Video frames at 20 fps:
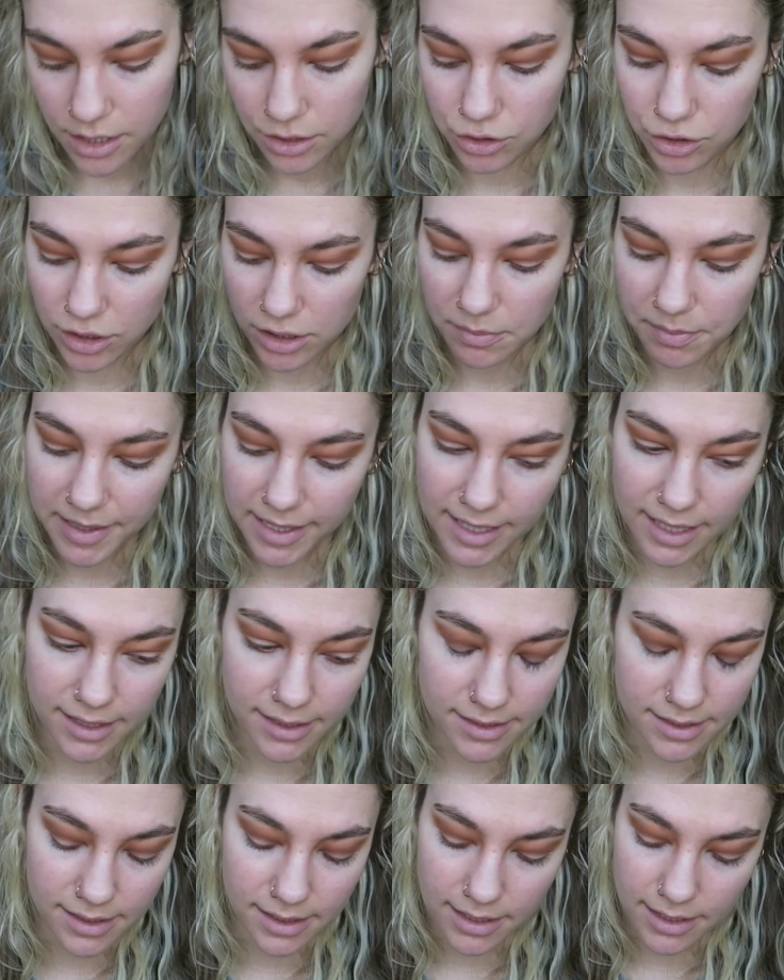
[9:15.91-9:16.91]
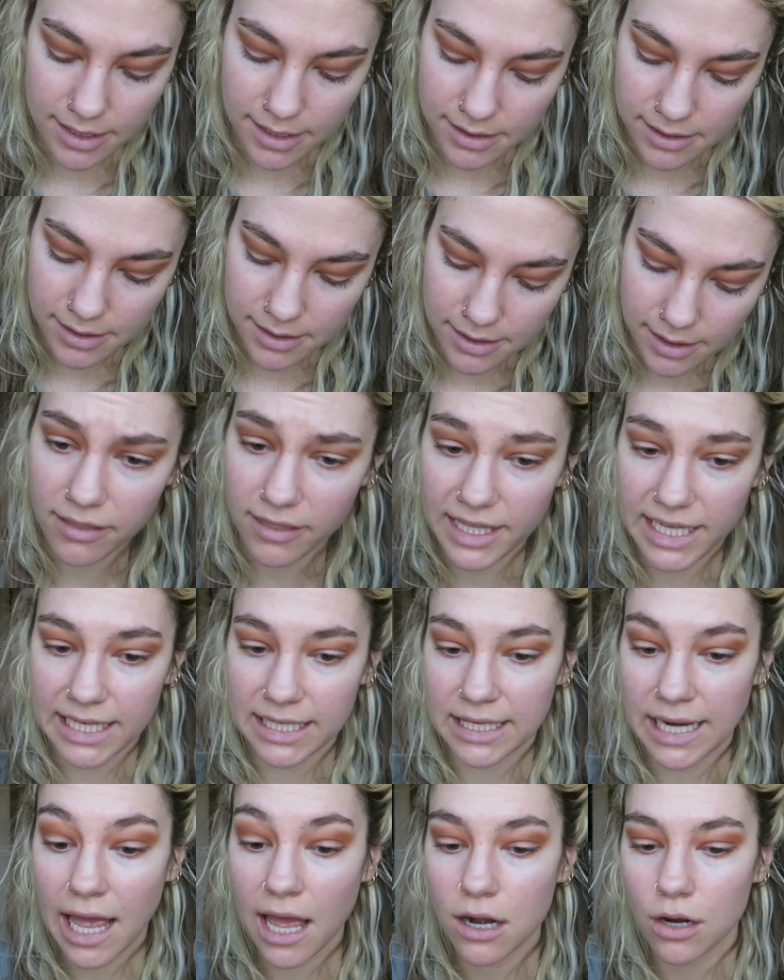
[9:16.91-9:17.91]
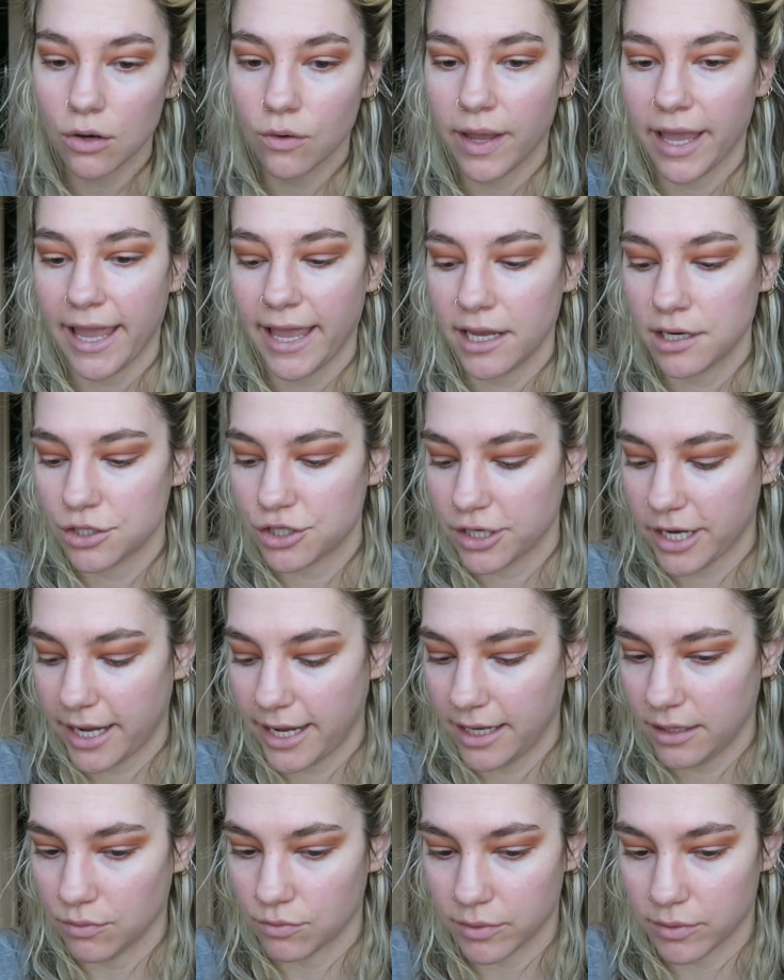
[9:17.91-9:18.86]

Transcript: Just because the Not Okay shade